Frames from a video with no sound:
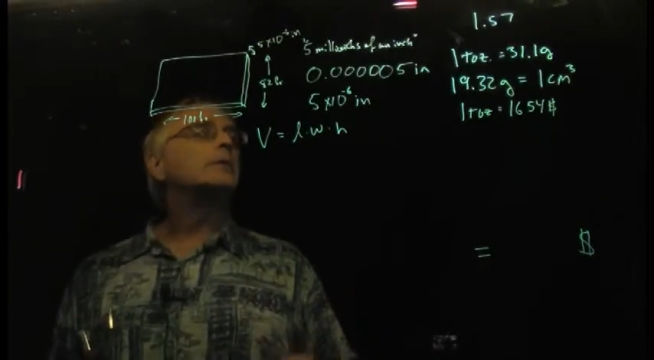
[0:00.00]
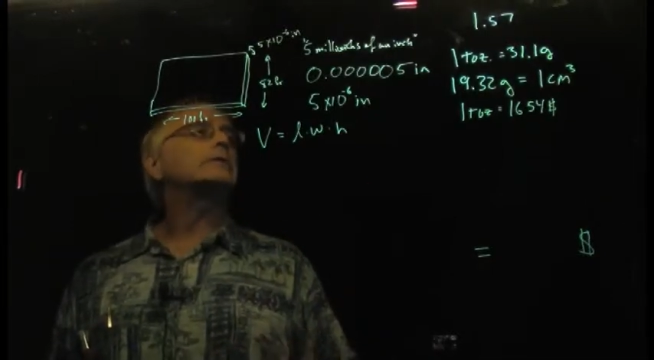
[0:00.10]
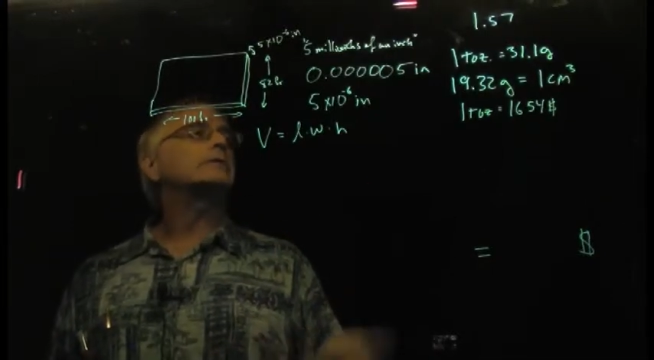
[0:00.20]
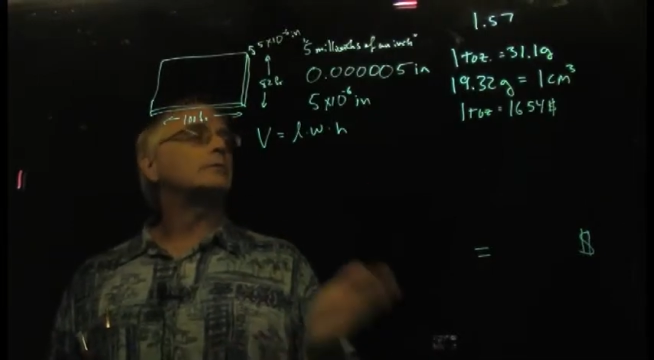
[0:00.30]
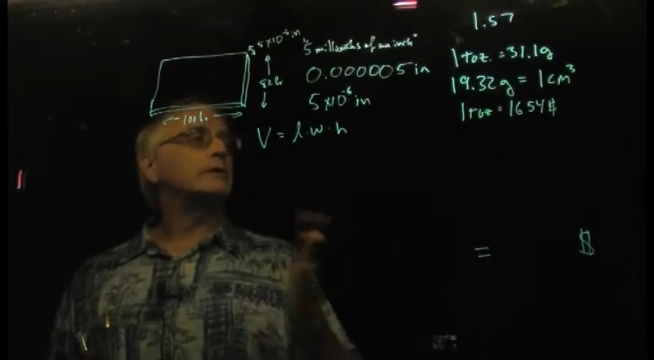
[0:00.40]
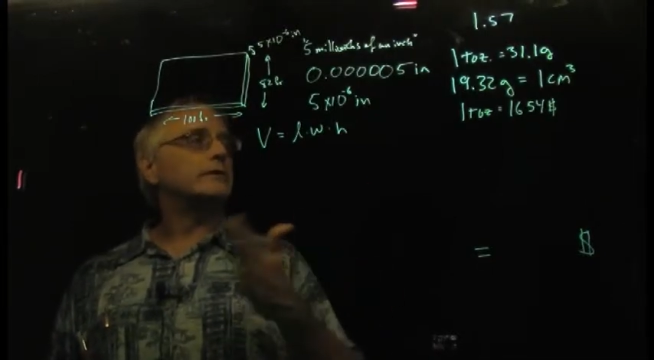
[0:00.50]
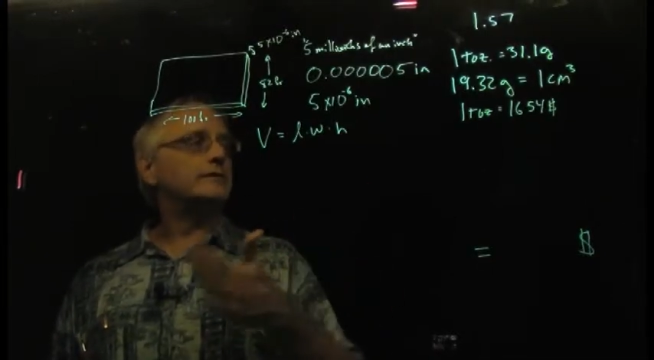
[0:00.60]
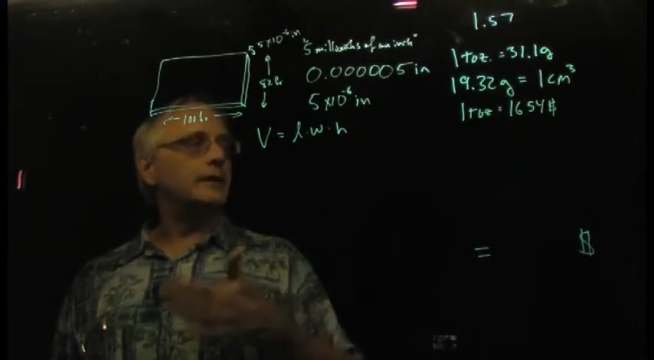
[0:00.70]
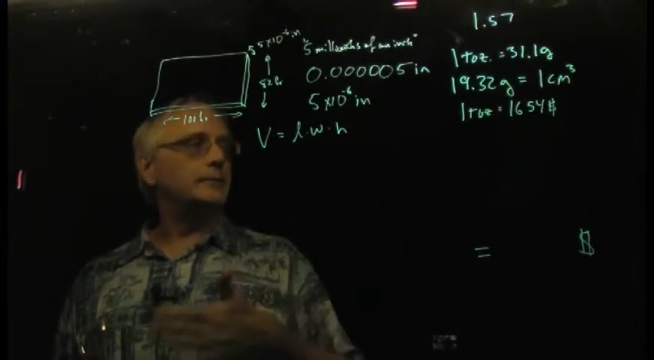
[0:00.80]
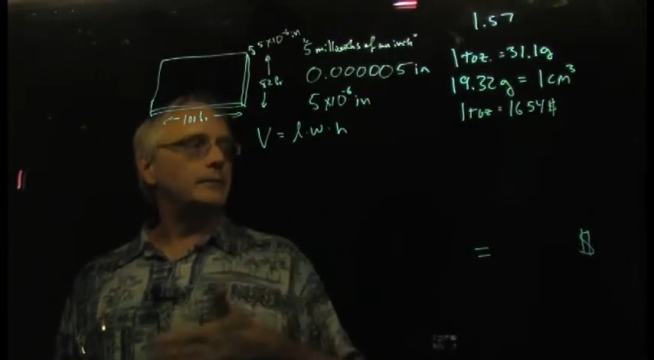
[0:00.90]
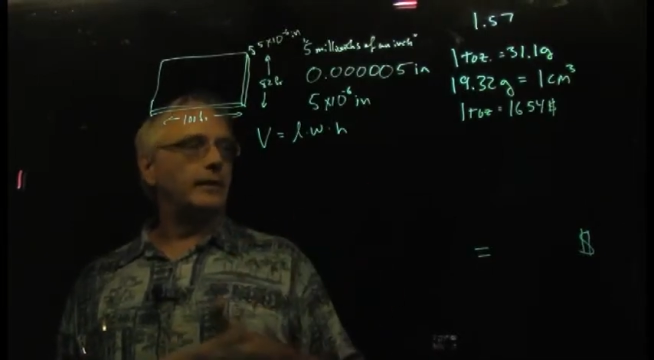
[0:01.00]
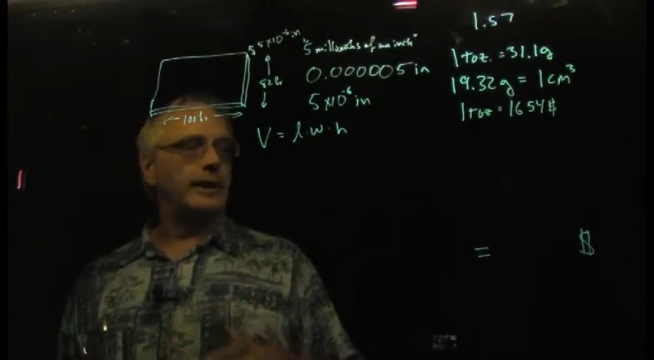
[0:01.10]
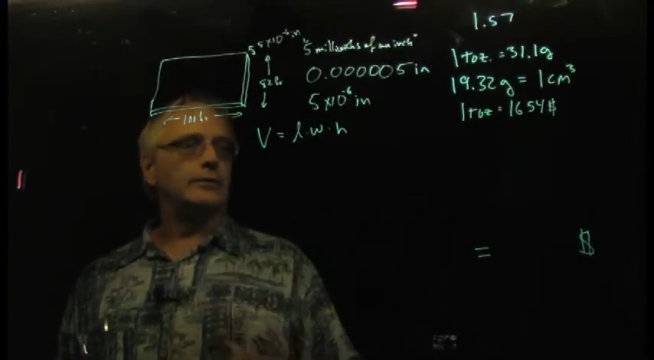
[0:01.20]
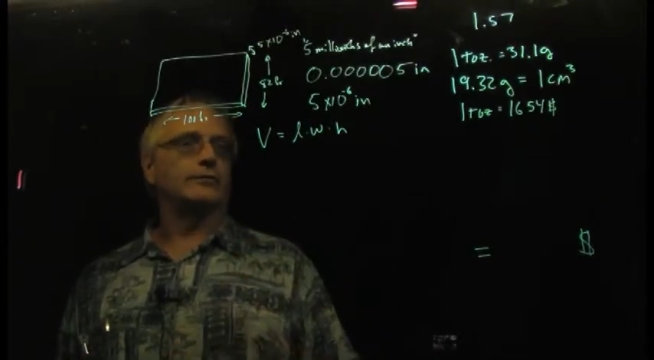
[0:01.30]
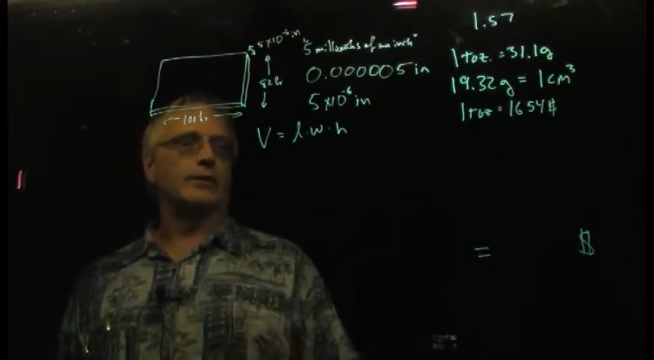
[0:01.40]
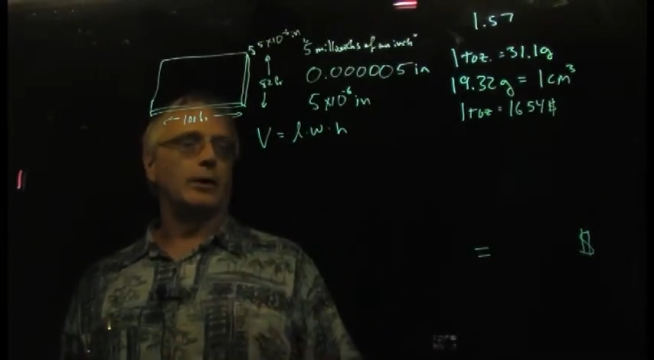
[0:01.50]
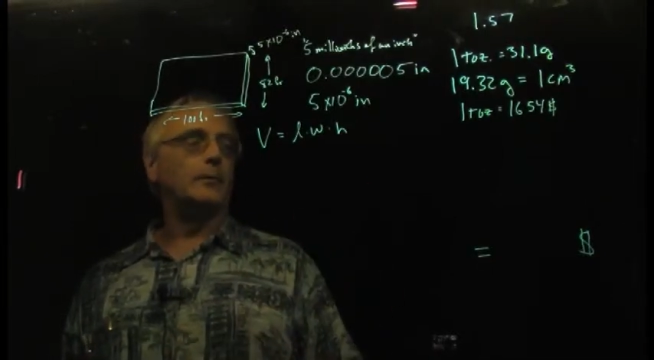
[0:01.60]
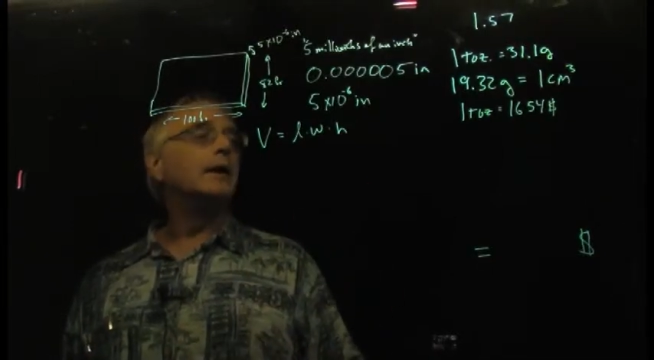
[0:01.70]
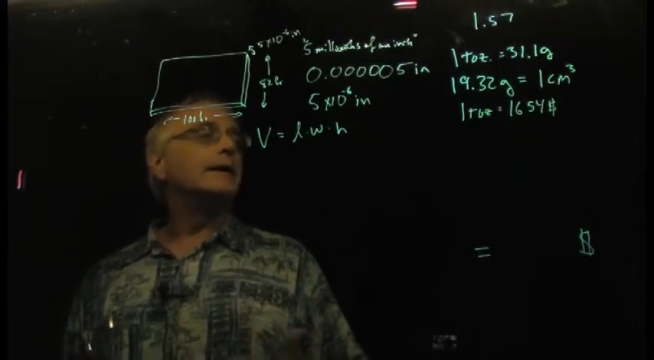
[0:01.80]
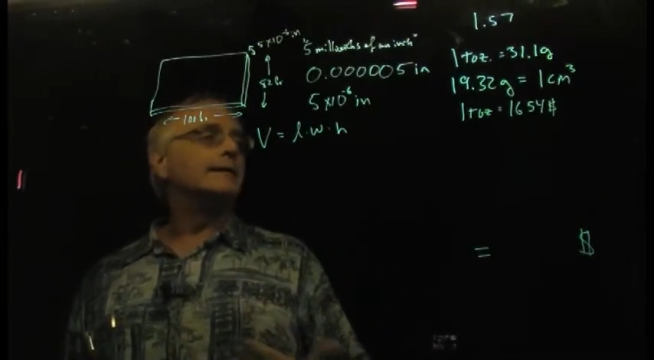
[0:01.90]
which is one step away
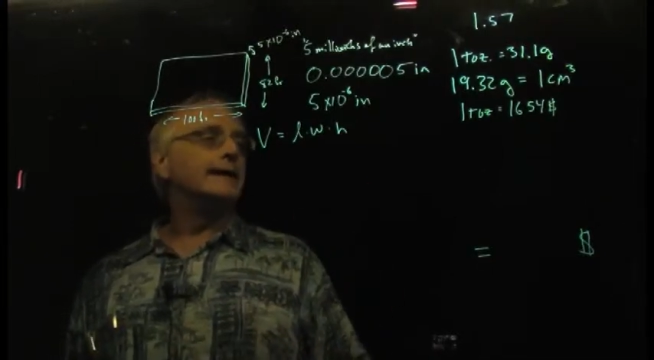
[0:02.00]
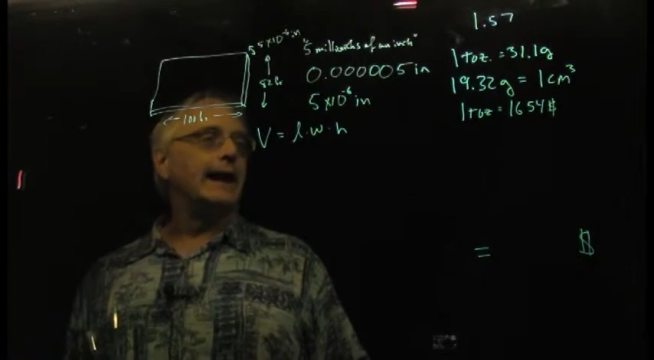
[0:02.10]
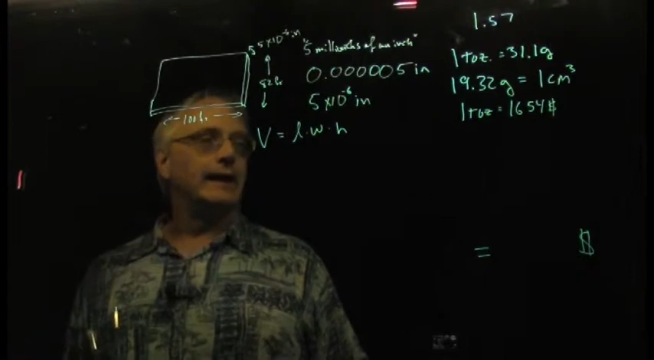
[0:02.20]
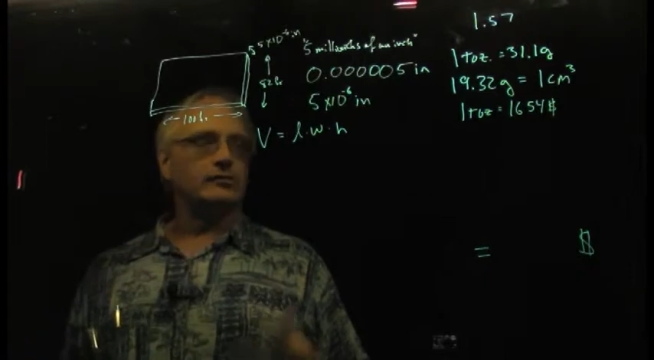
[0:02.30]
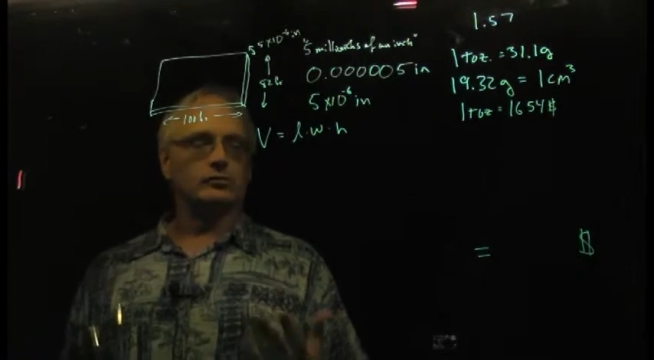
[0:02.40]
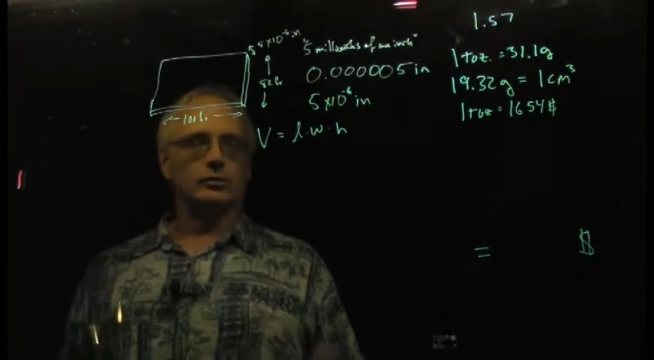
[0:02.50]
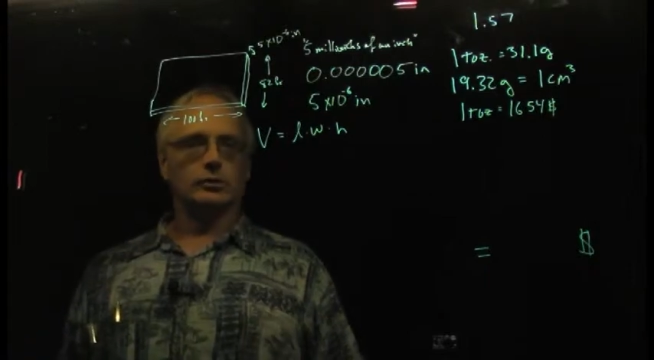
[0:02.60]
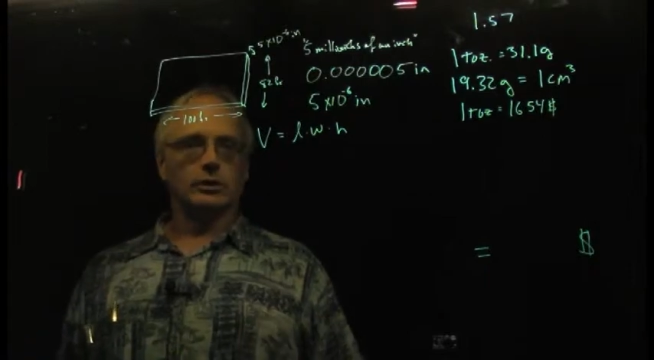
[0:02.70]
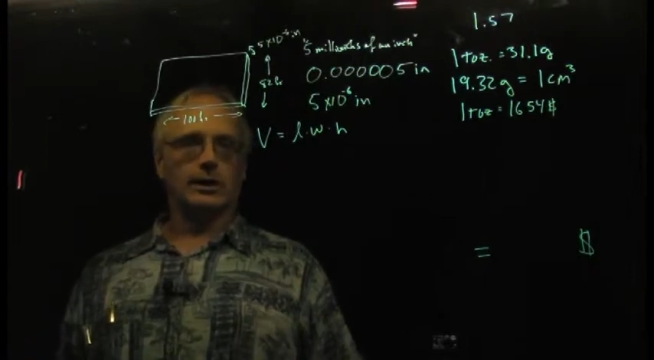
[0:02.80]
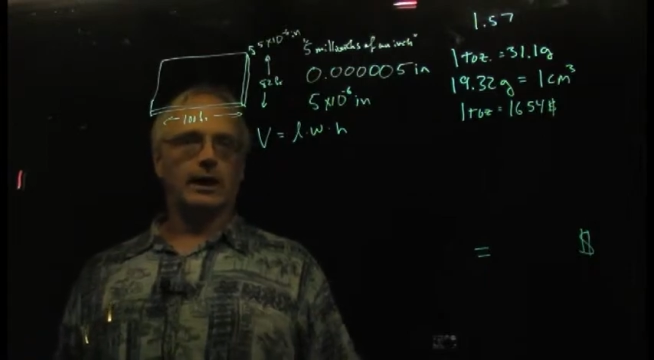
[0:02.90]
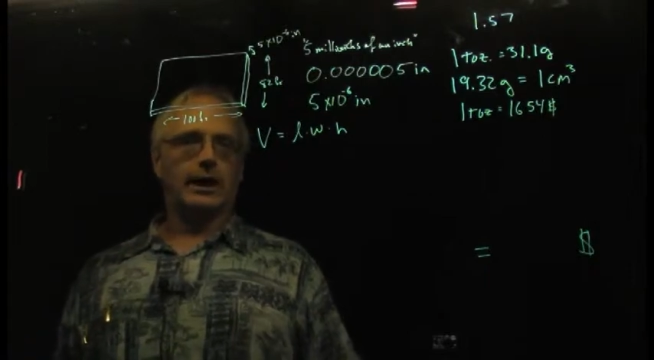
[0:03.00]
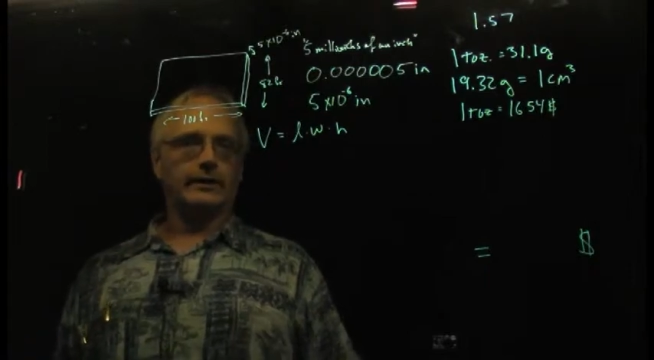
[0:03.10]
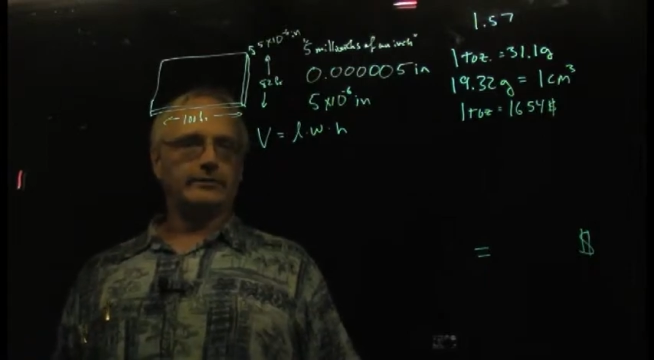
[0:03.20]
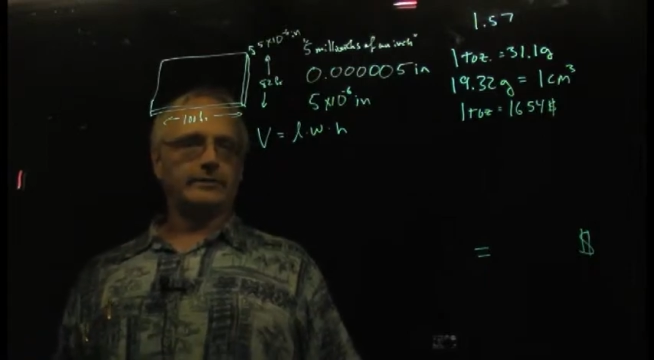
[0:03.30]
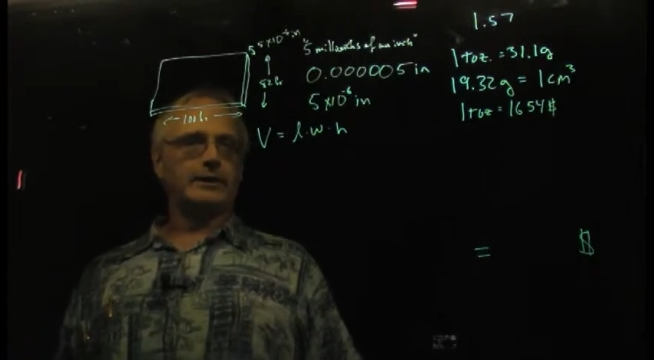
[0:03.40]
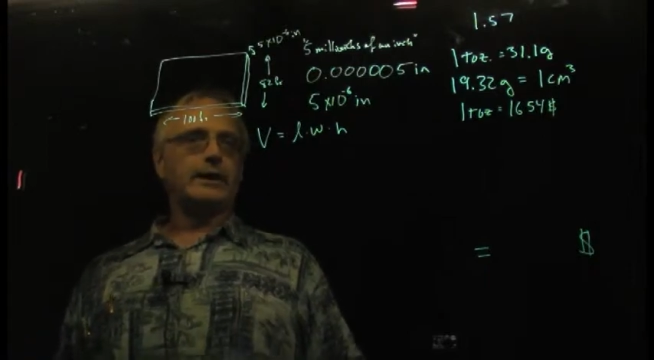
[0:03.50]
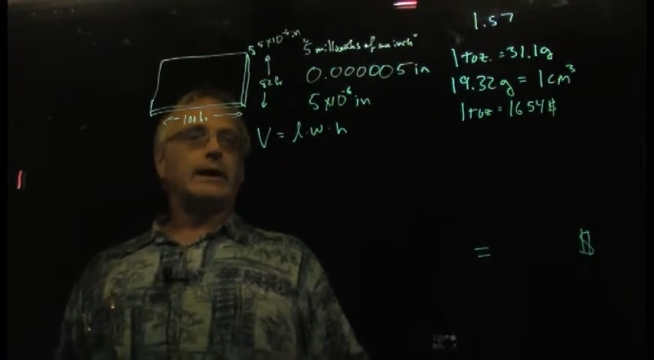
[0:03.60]
from the actual cost.